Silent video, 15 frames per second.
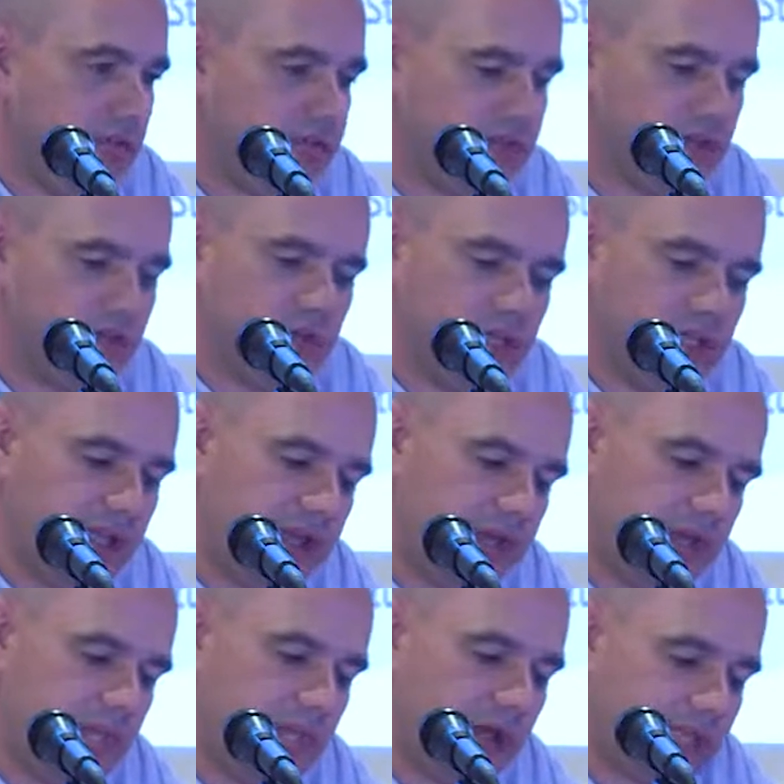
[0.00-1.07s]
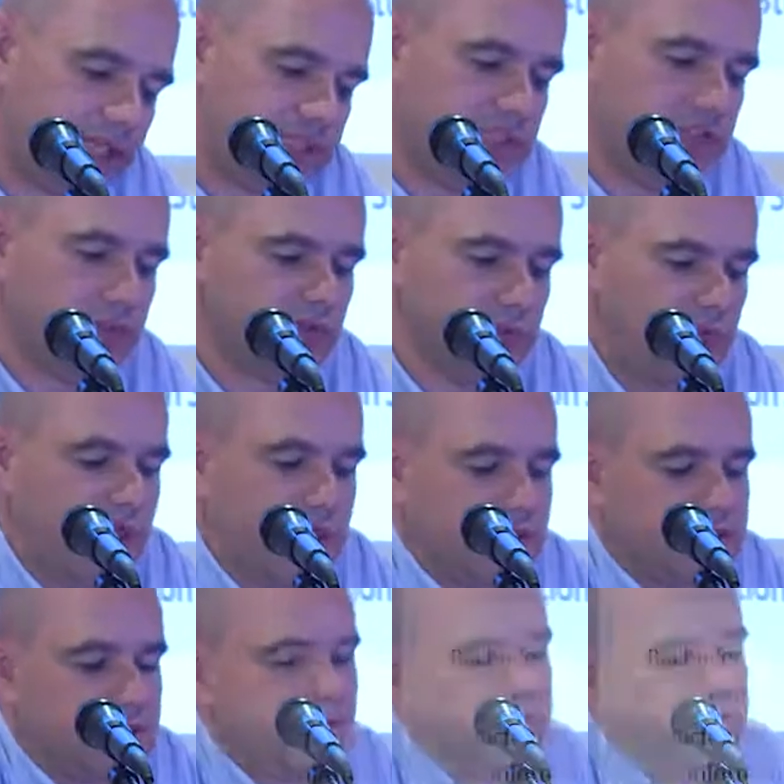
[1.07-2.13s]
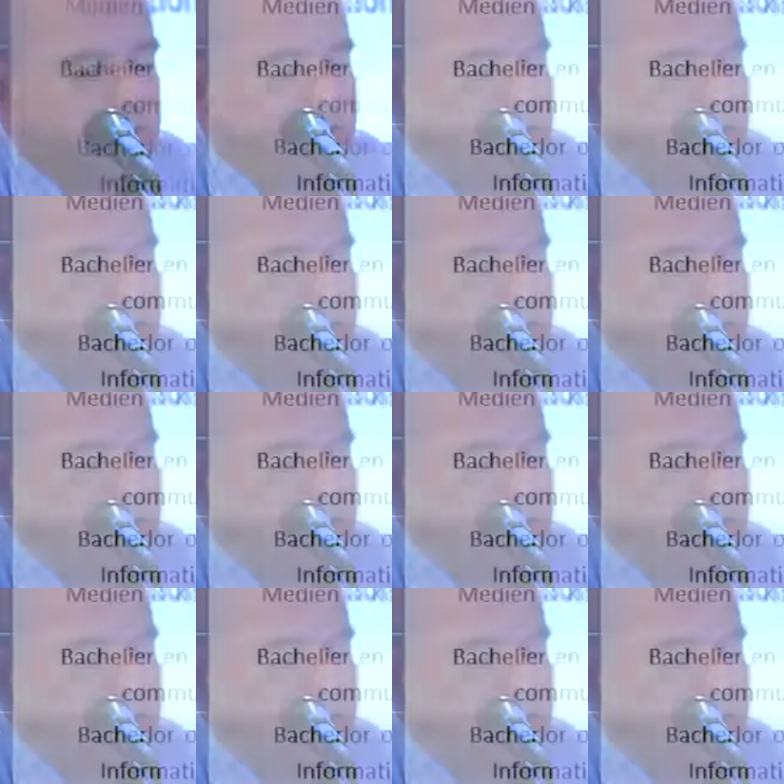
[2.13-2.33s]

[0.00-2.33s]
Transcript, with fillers: Frequently, master degrees share